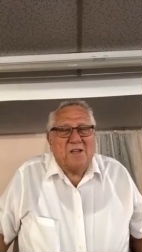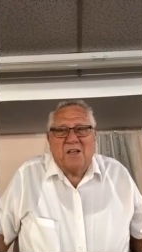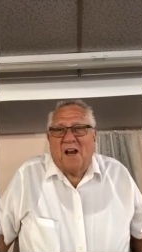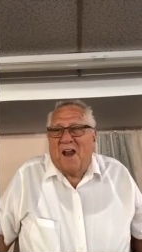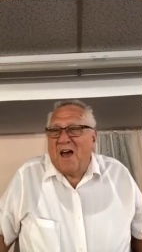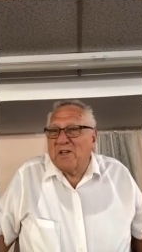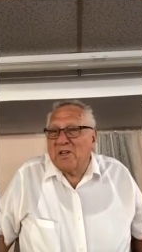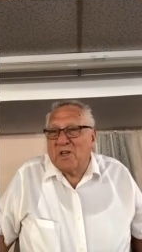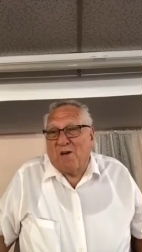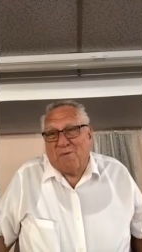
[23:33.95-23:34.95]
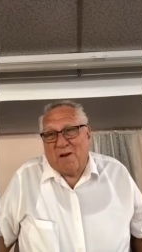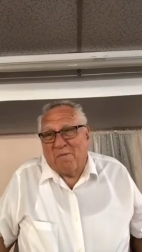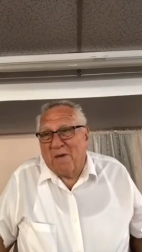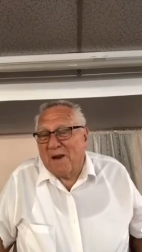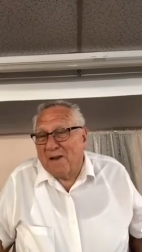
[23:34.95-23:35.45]
I've seen a lot of stuff, and
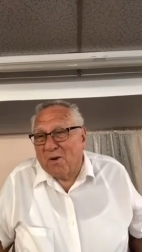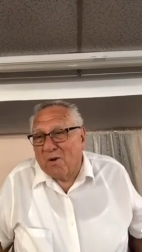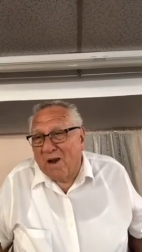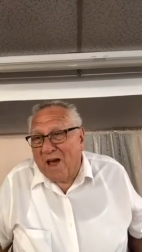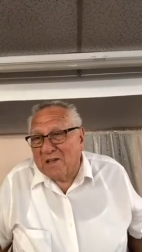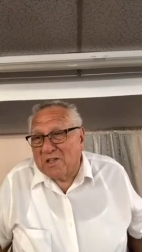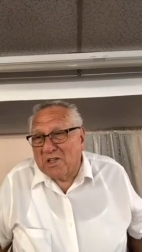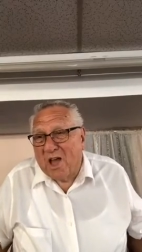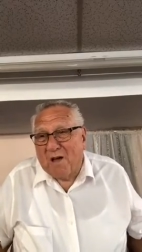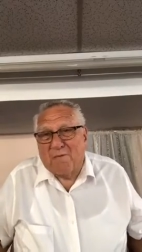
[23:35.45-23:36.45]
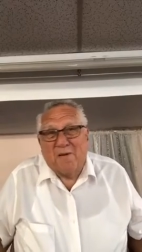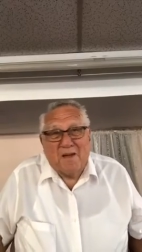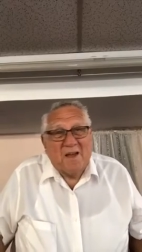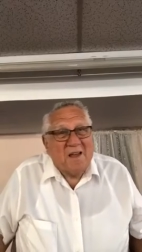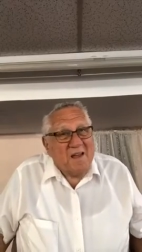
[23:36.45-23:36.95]
I've been through a lot of stuff
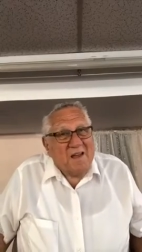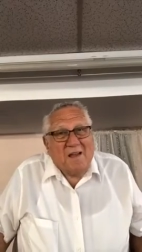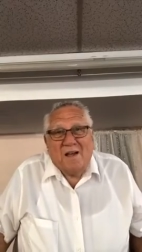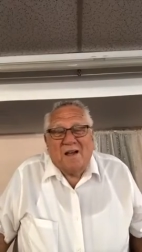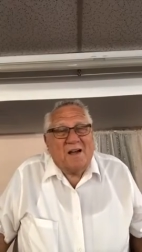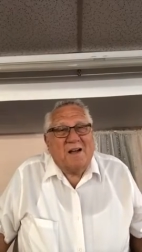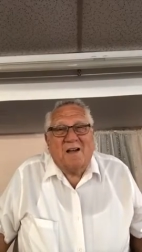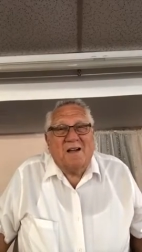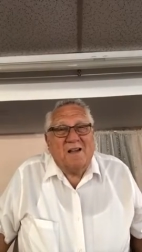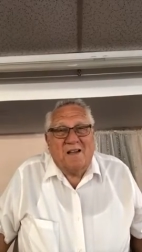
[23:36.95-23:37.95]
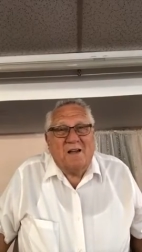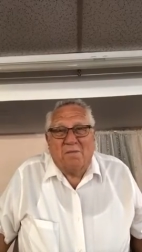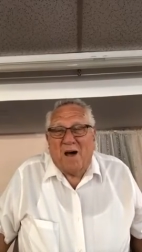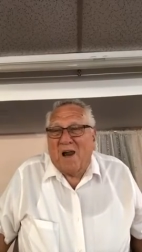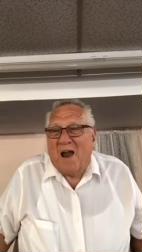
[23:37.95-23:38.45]
uh,
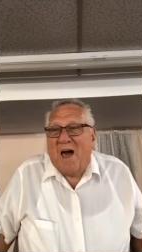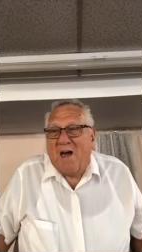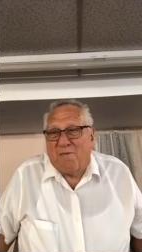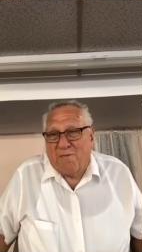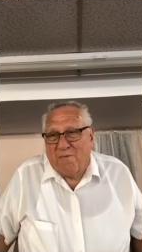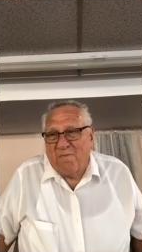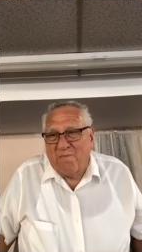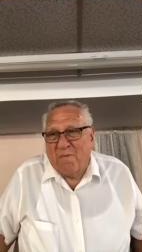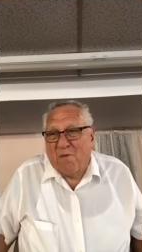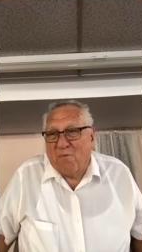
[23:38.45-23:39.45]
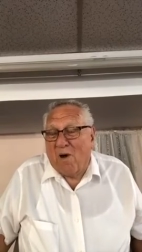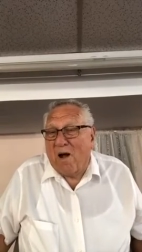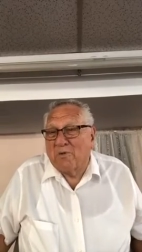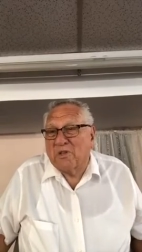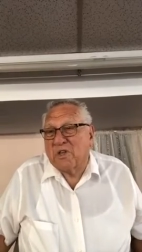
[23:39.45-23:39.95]
in my life
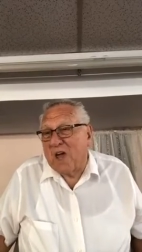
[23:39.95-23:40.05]
before I was